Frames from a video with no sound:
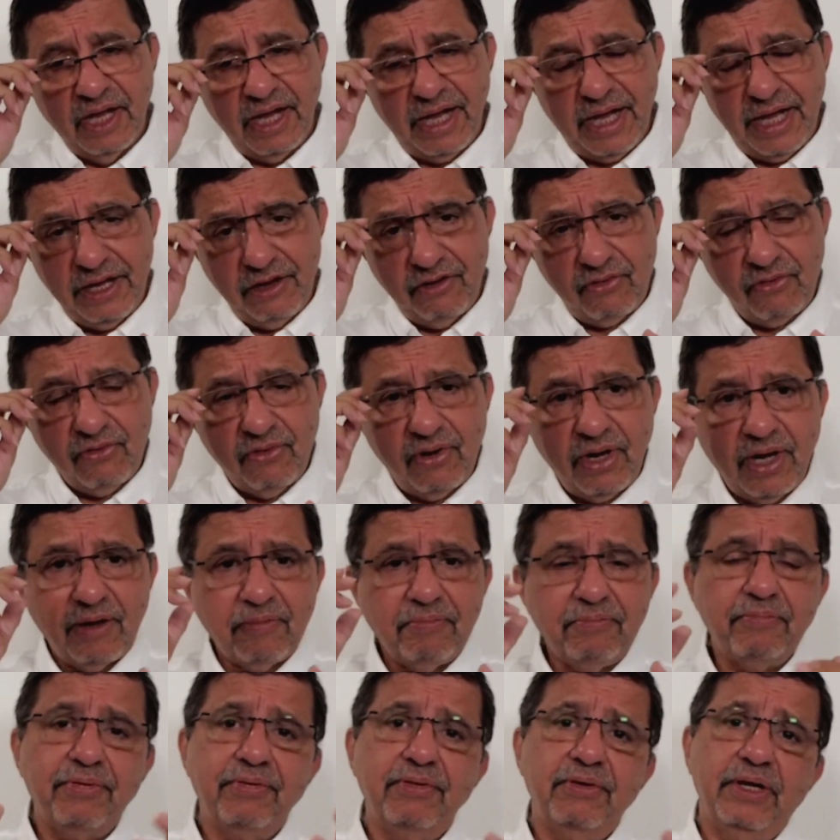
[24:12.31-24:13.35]
I grew
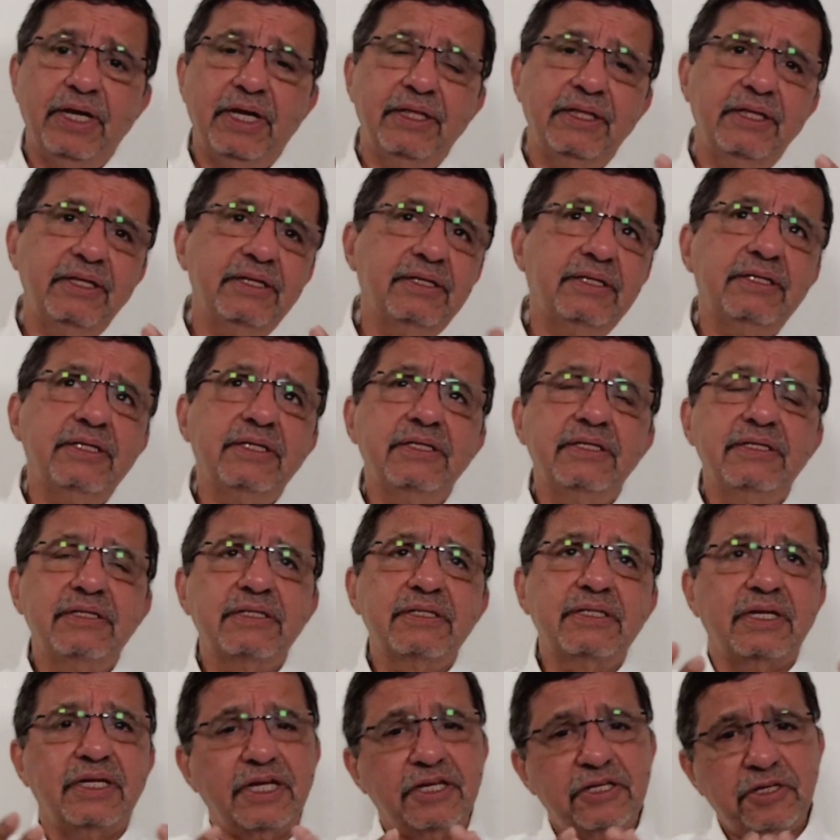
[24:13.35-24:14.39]
up, and this is
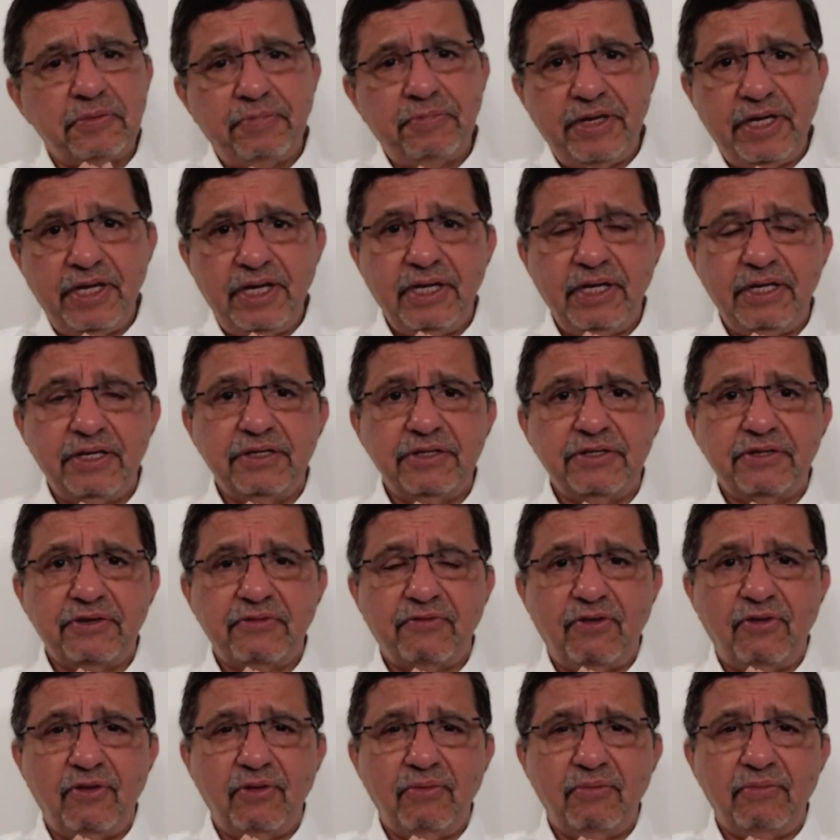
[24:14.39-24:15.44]
an experience
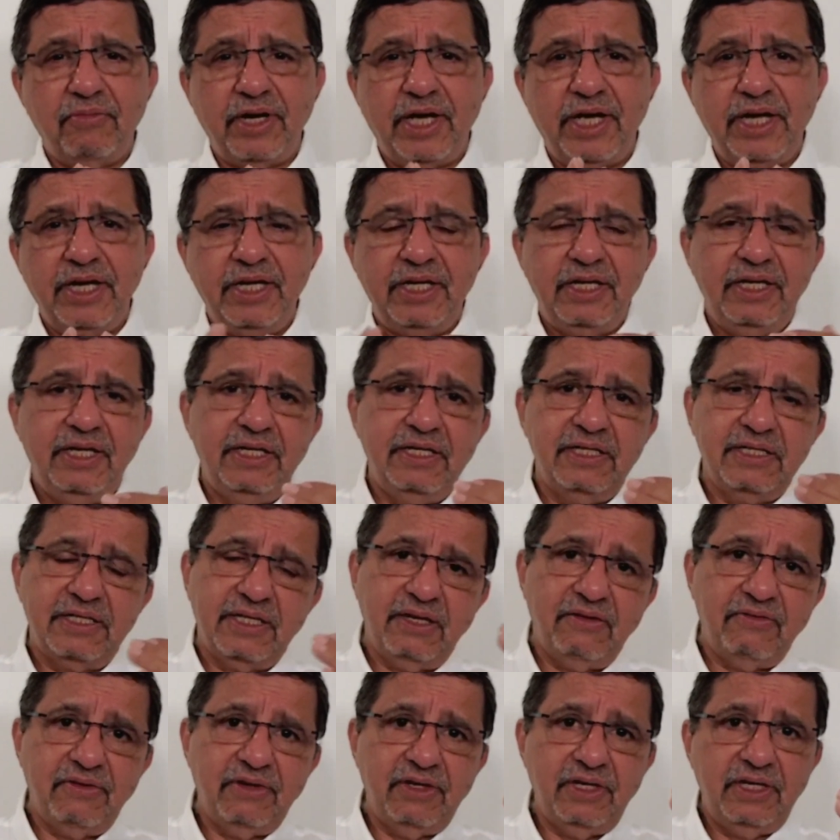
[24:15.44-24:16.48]
from
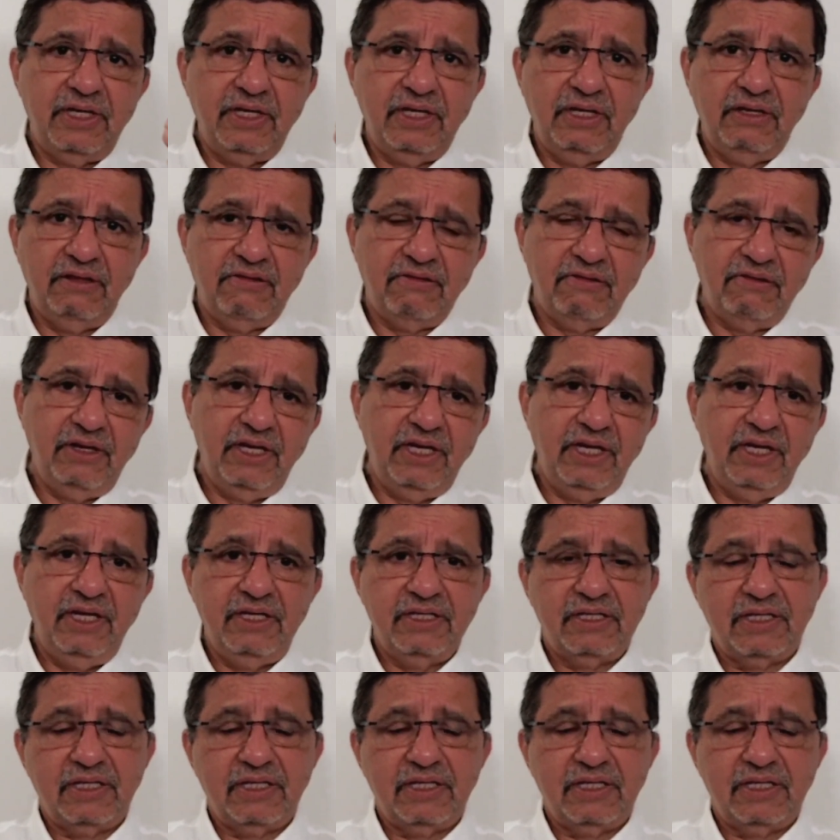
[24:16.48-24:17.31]
1973,